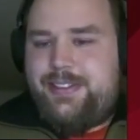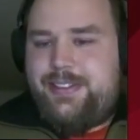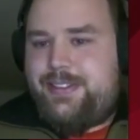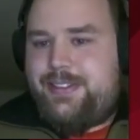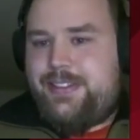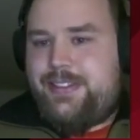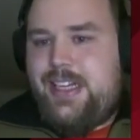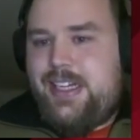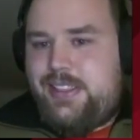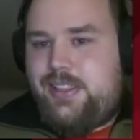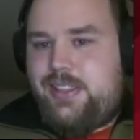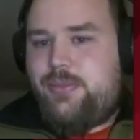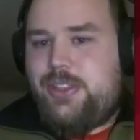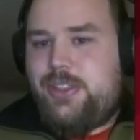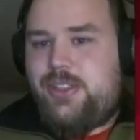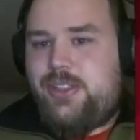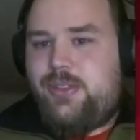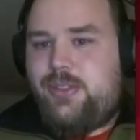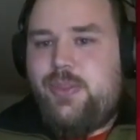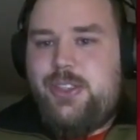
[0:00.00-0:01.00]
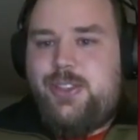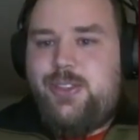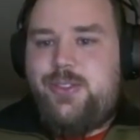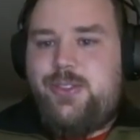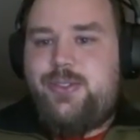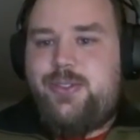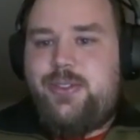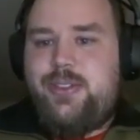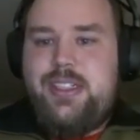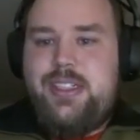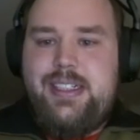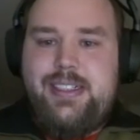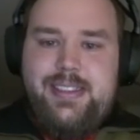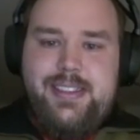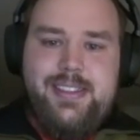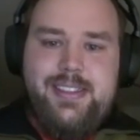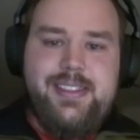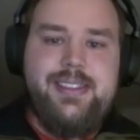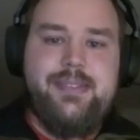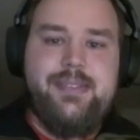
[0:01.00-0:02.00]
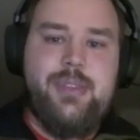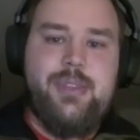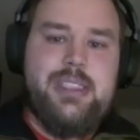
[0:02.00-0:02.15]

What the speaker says: customers want to distance